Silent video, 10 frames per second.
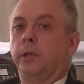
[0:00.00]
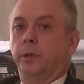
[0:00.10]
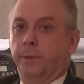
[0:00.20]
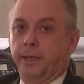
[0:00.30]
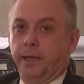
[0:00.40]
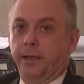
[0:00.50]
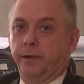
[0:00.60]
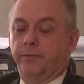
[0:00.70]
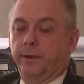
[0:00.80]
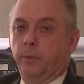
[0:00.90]
He'll be down
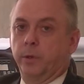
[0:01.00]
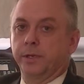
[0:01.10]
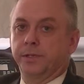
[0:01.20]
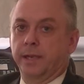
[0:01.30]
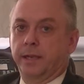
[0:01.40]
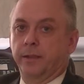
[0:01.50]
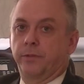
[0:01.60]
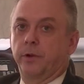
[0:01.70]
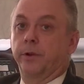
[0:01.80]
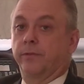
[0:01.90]
here February
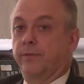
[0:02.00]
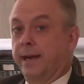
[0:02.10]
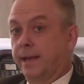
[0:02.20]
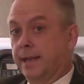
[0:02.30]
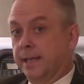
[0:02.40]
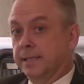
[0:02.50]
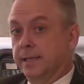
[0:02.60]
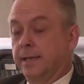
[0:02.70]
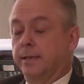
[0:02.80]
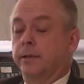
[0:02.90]
2nd, 3rd to finalize
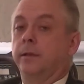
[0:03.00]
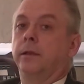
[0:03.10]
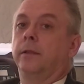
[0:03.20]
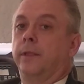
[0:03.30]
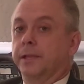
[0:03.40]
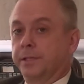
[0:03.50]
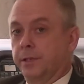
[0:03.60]
that. That's